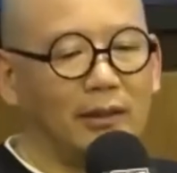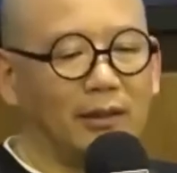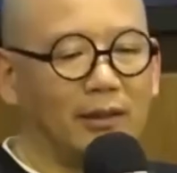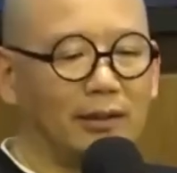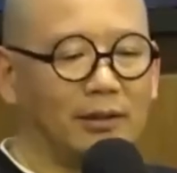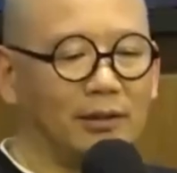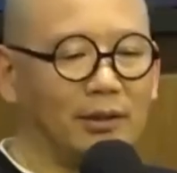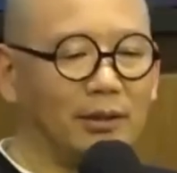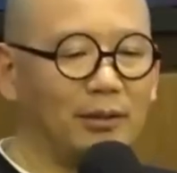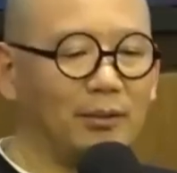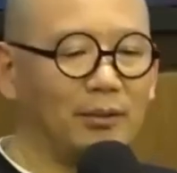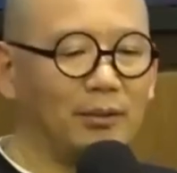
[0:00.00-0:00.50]
need
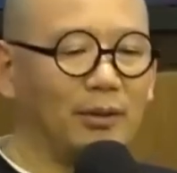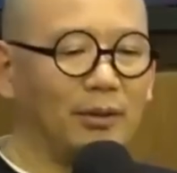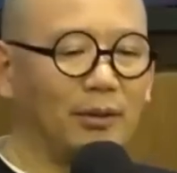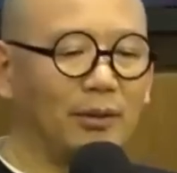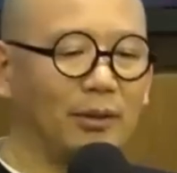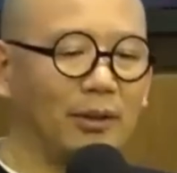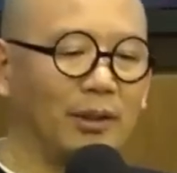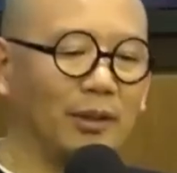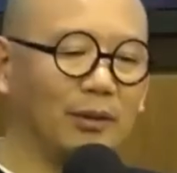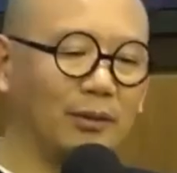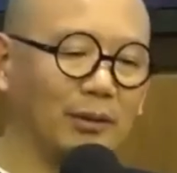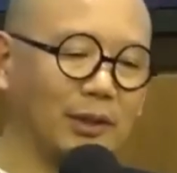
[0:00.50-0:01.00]

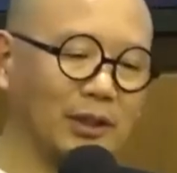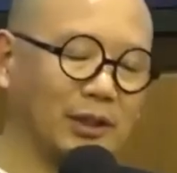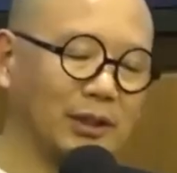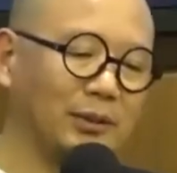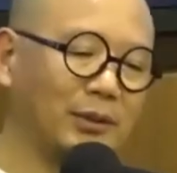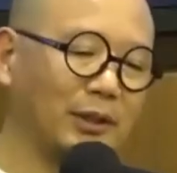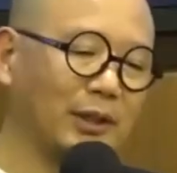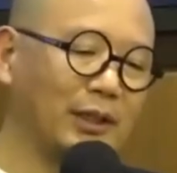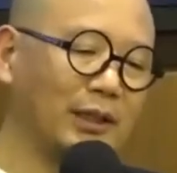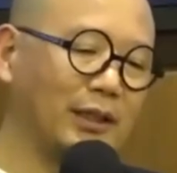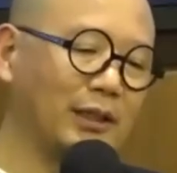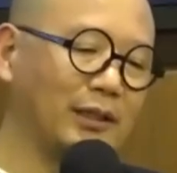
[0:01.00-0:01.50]
to be
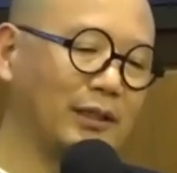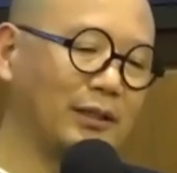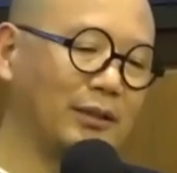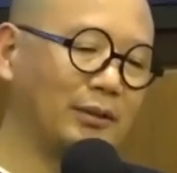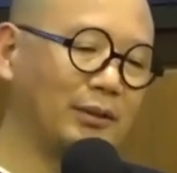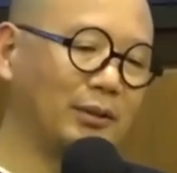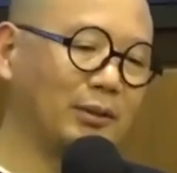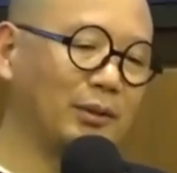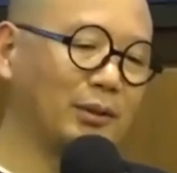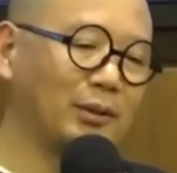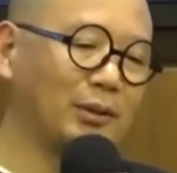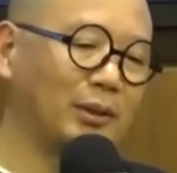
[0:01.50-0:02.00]
more
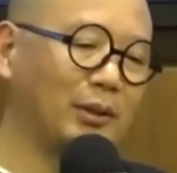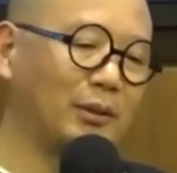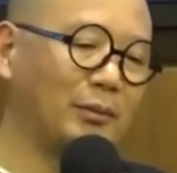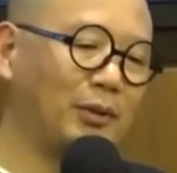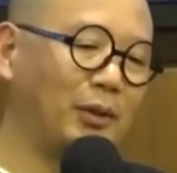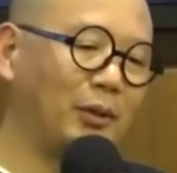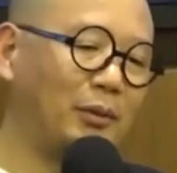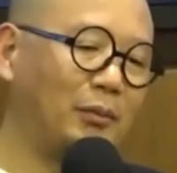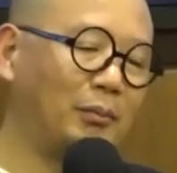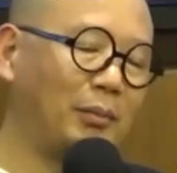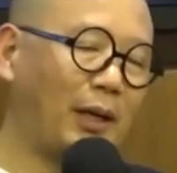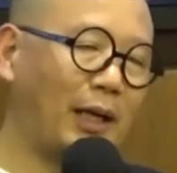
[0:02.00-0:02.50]
responsive.
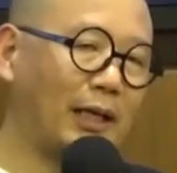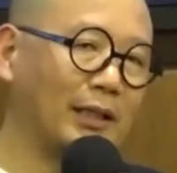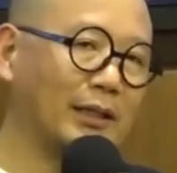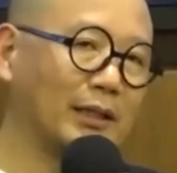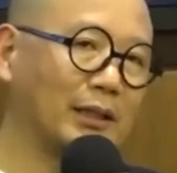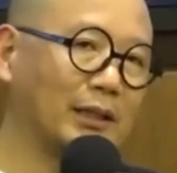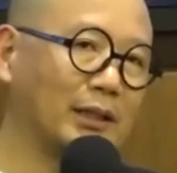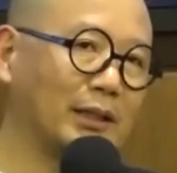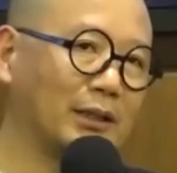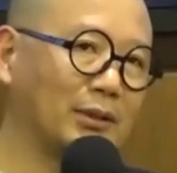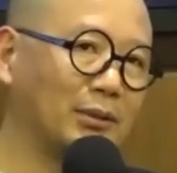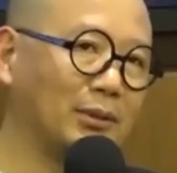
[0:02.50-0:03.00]

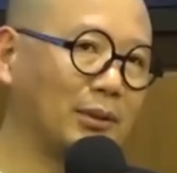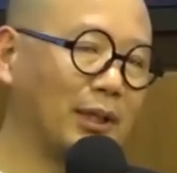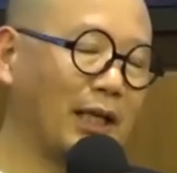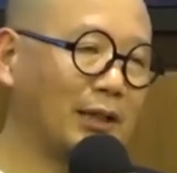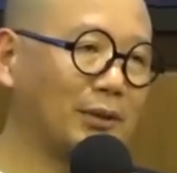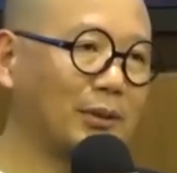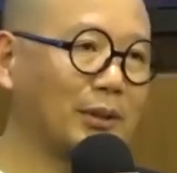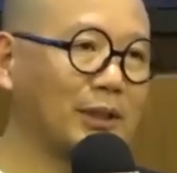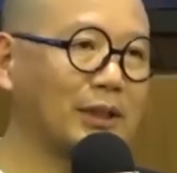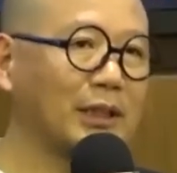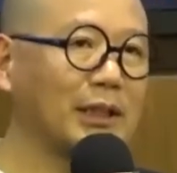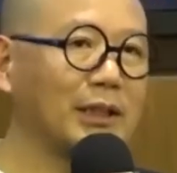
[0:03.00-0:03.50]

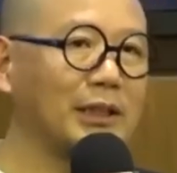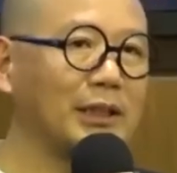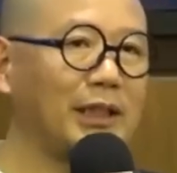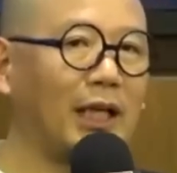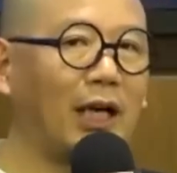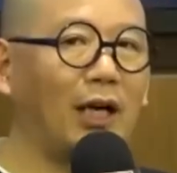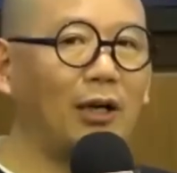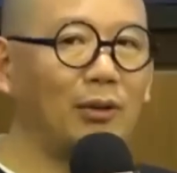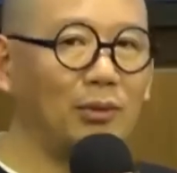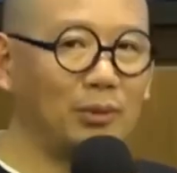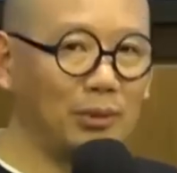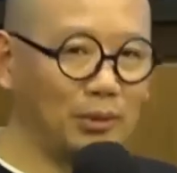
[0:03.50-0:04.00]
We need
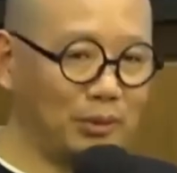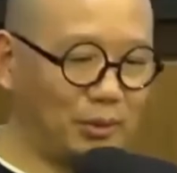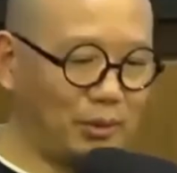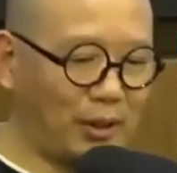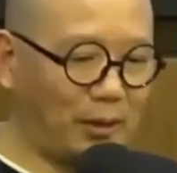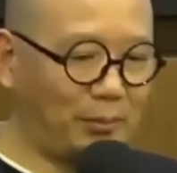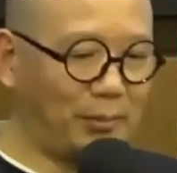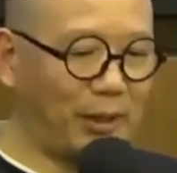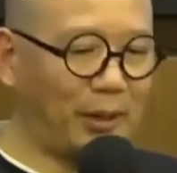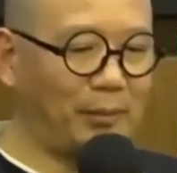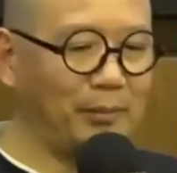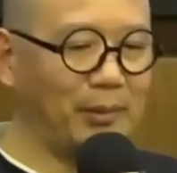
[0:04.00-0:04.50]
to focus
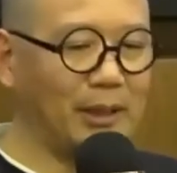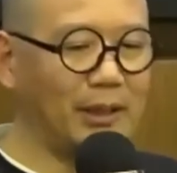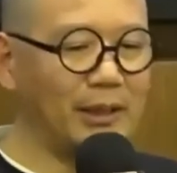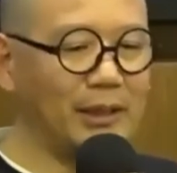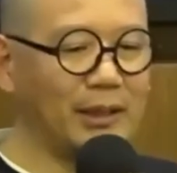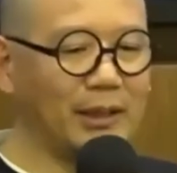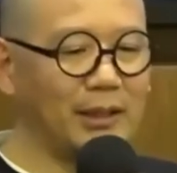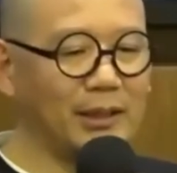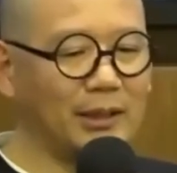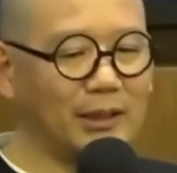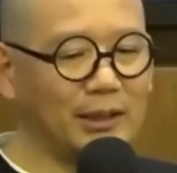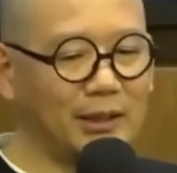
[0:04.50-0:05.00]
on
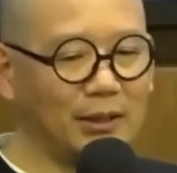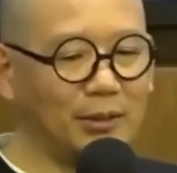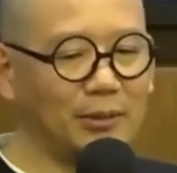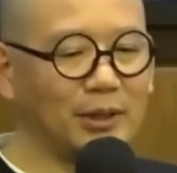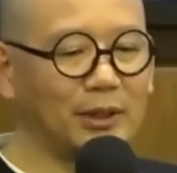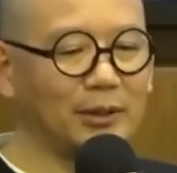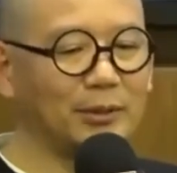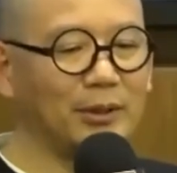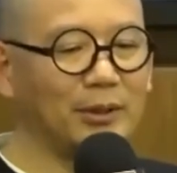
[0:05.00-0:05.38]
CSR.